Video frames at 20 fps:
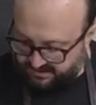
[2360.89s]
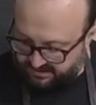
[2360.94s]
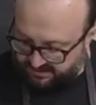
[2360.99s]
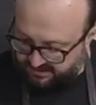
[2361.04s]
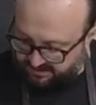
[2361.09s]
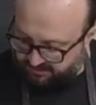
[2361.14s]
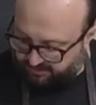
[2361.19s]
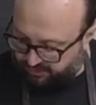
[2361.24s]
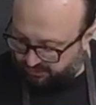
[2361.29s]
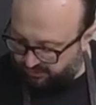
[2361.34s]

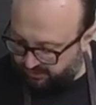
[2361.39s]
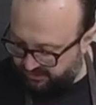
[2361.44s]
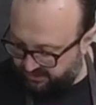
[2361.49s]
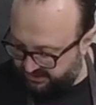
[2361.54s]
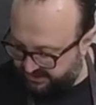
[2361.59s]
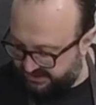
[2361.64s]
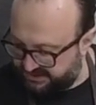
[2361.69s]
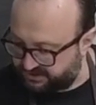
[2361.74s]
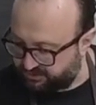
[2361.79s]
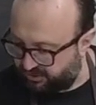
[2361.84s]
important
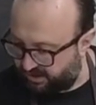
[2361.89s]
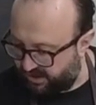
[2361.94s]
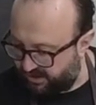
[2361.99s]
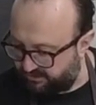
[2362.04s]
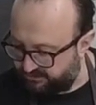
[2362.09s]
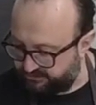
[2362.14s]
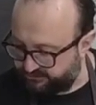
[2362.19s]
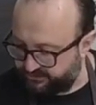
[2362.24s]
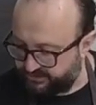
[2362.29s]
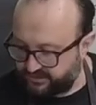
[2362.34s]
as well,
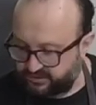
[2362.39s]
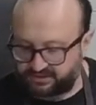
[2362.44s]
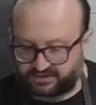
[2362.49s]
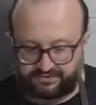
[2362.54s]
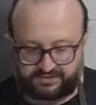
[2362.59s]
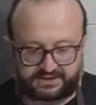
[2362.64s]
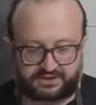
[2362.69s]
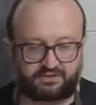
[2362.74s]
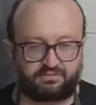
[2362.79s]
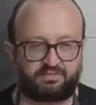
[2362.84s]
because if
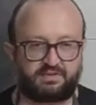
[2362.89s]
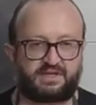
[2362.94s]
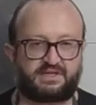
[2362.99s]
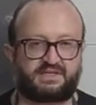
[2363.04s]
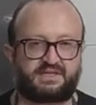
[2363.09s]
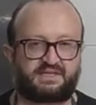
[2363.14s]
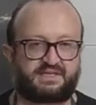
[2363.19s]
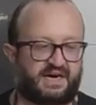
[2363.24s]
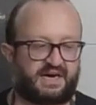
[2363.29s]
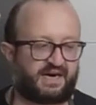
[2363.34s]
it's
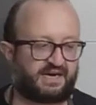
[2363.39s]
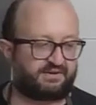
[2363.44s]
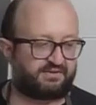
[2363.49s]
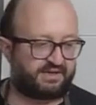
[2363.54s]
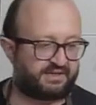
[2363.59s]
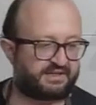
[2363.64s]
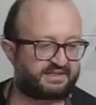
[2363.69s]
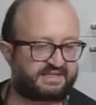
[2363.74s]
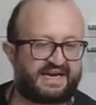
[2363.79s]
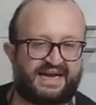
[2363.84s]
completely
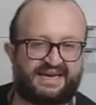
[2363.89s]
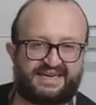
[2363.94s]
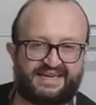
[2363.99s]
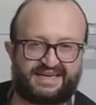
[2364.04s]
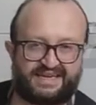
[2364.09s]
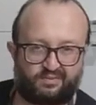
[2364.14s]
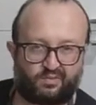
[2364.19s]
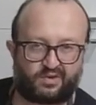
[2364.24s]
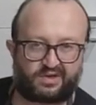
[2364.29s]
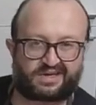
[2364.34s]
dehydrated, then
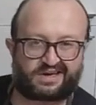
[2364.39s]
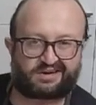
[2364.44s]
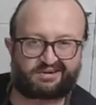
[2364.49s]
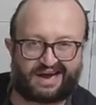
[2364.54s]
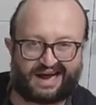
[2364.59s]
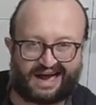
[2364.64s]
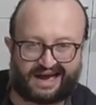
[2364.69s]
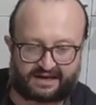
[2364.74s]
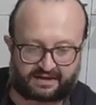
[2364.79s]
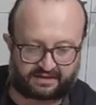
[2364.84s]
it will
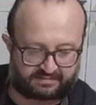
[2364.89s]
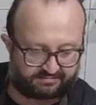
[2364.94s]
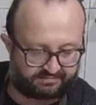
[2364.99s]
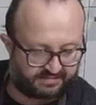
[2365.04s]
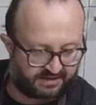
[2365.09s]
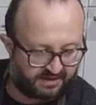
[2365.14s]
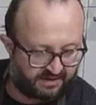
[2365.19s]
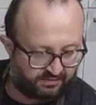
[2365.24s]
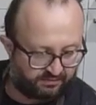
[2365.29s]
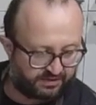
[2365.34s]
crack,
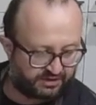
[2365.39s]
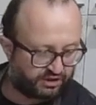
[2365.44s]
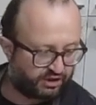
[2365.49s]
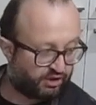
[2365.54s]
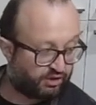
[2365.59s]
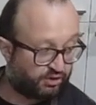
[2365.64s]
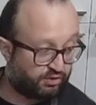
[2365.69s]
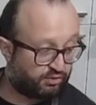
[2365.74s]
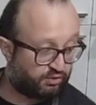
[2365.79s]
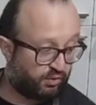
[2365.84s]
which
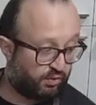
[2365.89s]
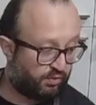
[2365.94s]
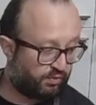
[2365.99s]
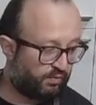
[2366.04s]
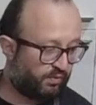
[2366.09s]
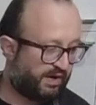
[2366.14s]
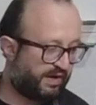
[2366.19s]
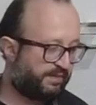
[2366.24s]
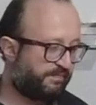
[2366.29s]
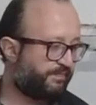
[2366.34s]
you don't
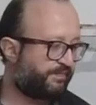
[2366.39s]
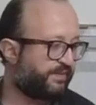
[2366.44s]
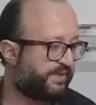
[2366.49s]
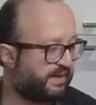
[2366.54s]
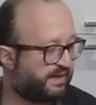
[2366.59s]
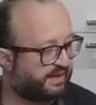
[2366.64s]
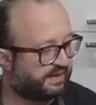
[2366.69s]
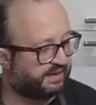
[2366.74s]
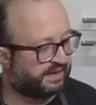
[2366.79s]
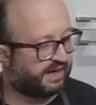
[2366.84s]
want.
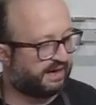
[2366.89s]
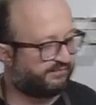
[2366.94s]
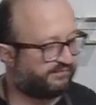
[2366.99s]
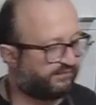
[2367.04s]
Now